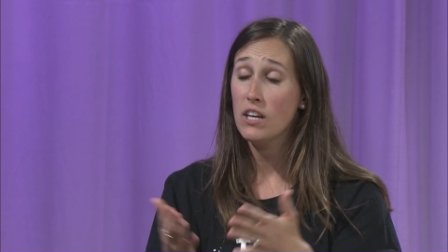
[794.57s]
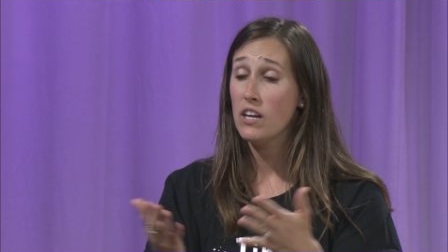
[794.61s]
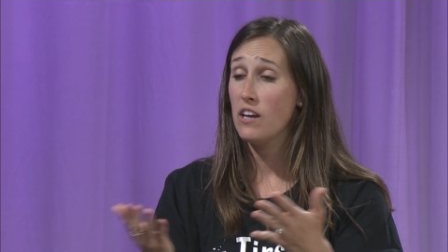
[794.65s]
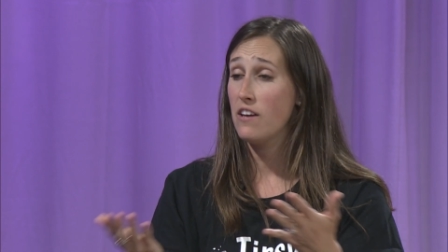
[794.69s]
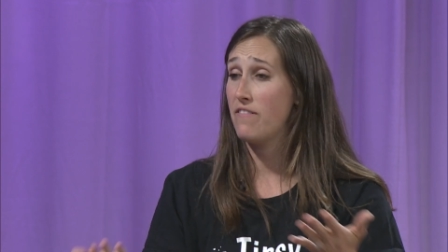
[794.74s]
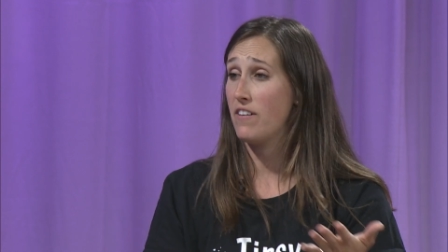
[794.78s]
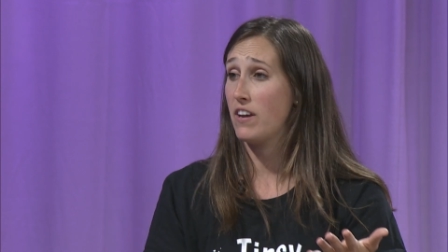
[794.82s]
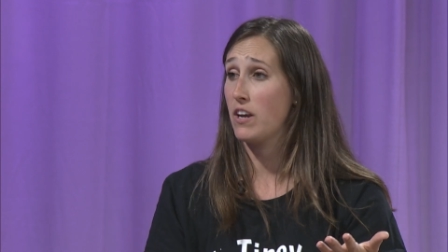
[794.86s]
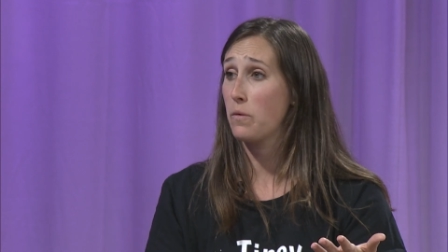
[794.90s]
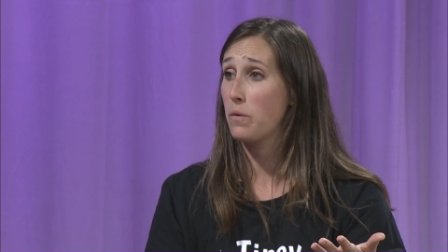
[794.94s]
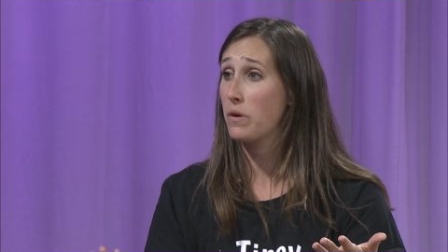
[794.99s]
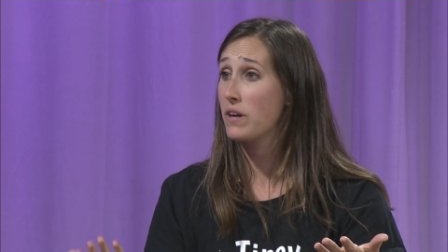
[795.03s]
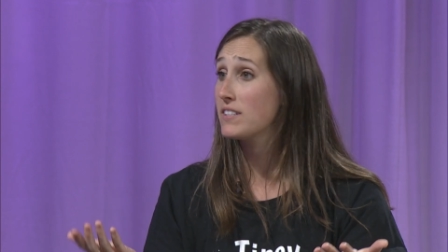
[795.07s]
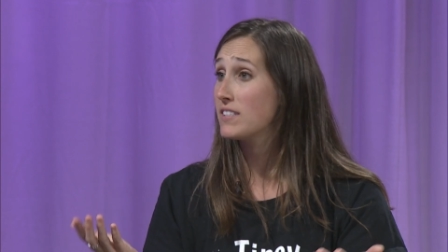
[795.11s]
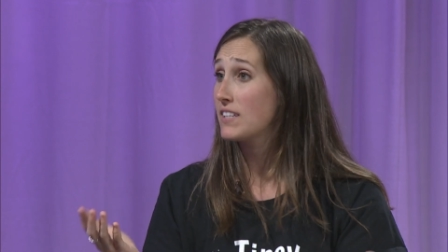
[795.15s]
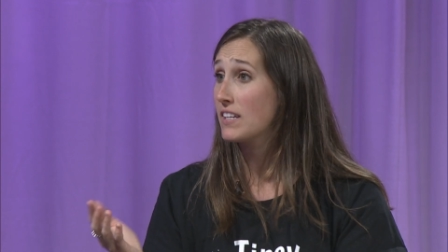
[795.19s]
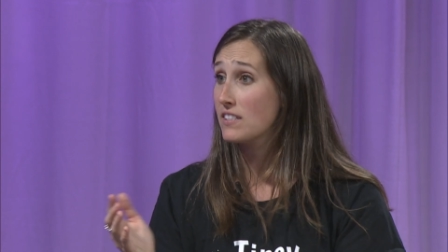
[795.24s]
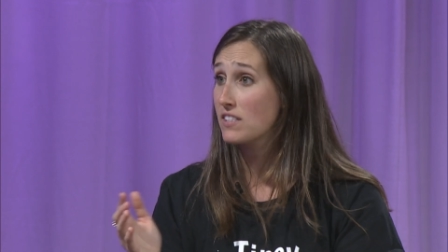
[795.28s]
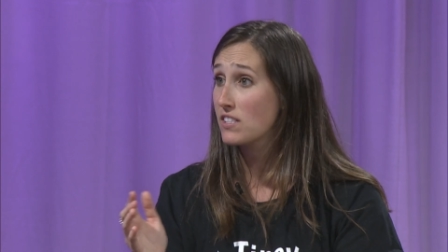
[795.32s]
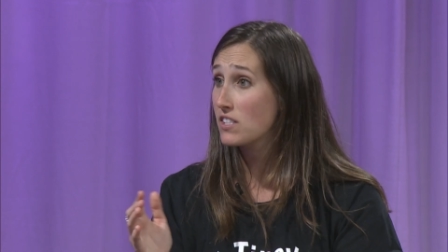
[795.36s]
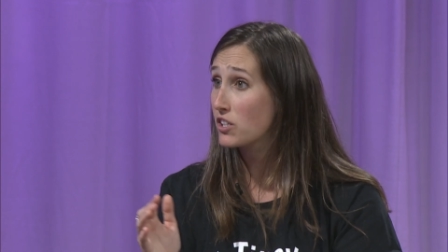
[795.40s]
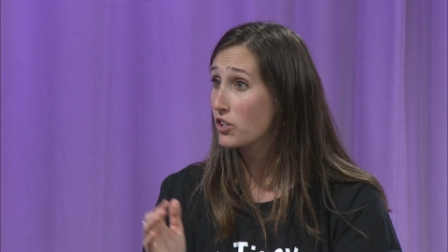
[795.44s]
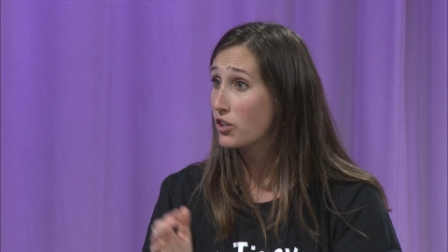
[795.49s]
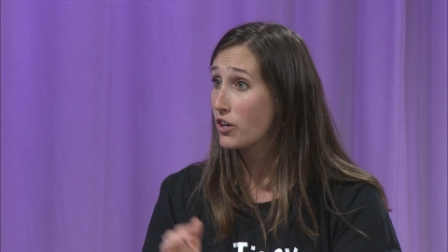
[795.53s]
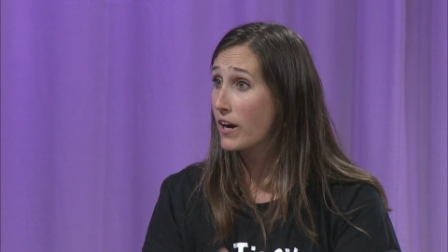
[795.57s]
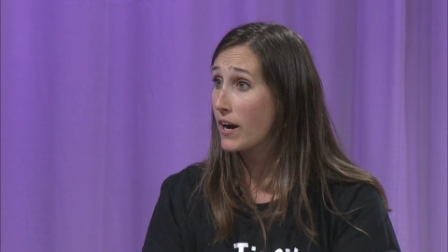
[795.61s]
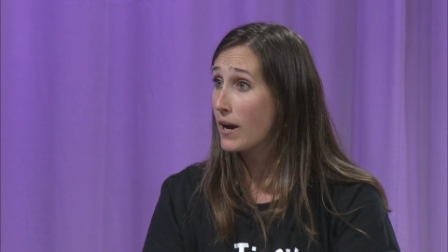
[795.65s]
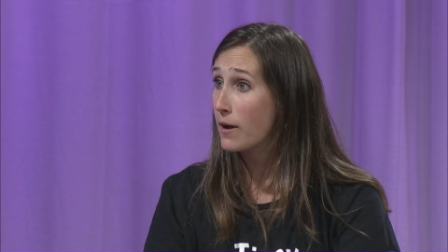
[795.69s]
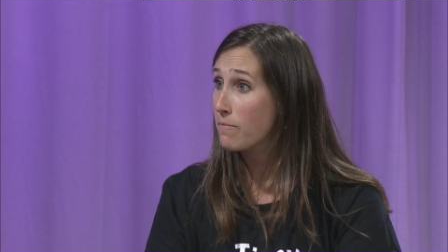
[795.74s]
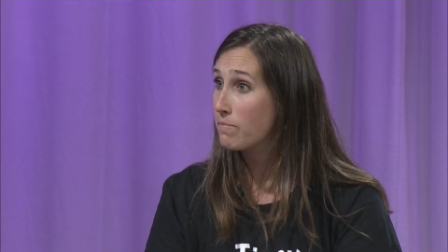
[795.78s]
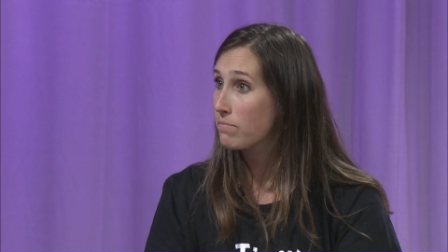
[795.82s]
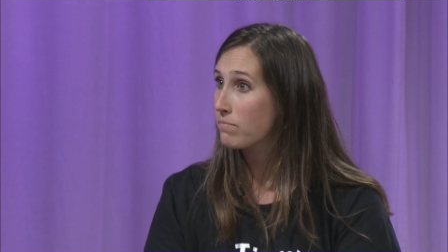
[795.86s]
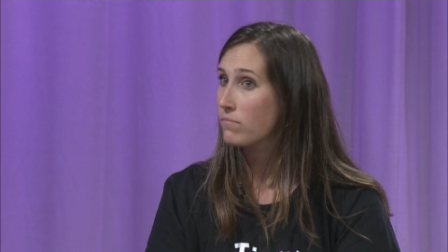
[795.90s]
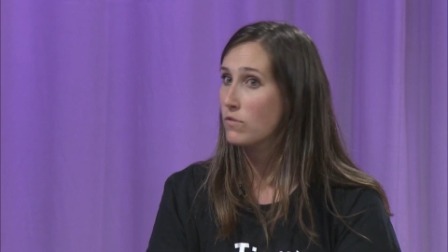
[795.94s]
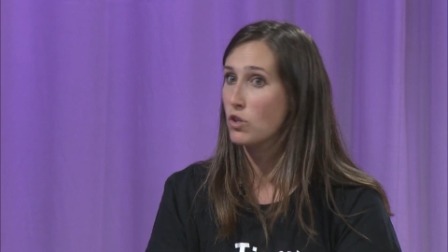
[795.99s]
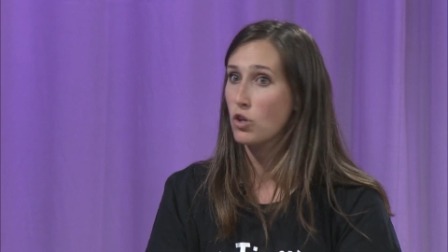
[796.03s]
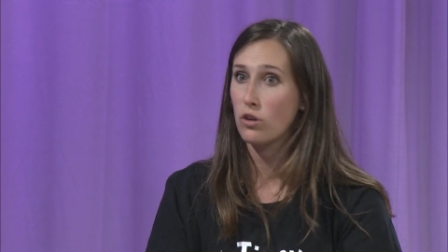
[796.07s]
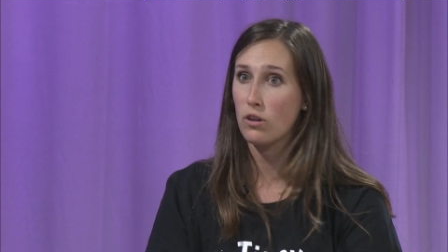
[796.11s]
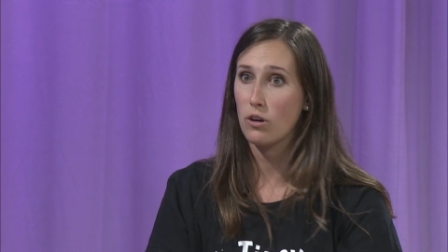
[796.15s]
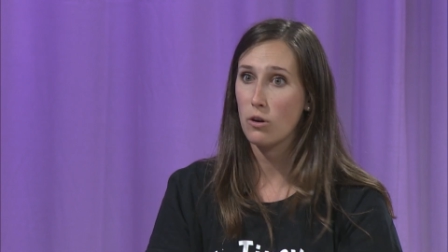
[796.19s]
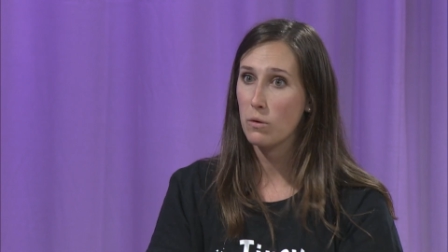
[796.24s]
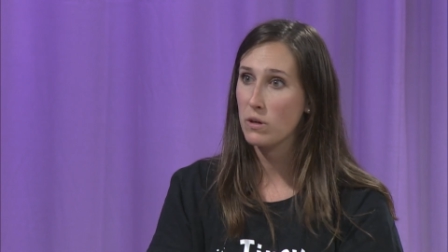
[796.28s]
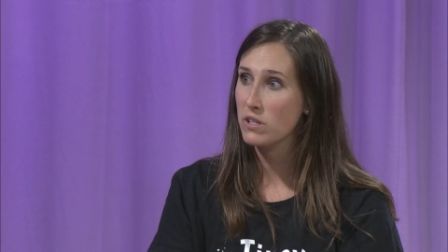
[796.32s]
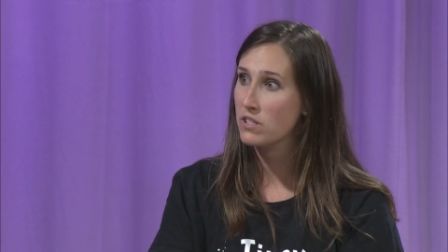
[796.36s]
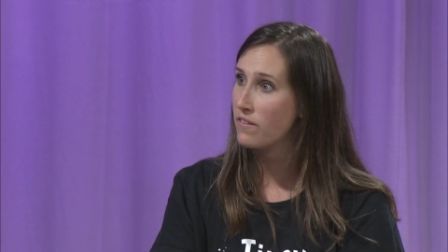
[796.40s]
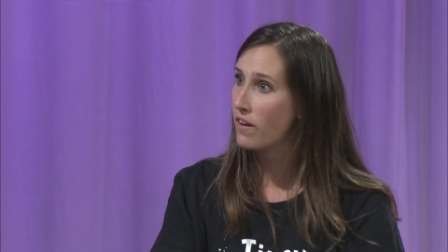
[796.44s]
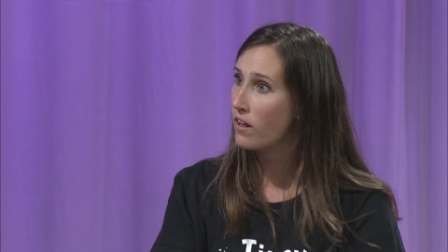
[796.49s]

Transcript: If anyone is Instagram, you can always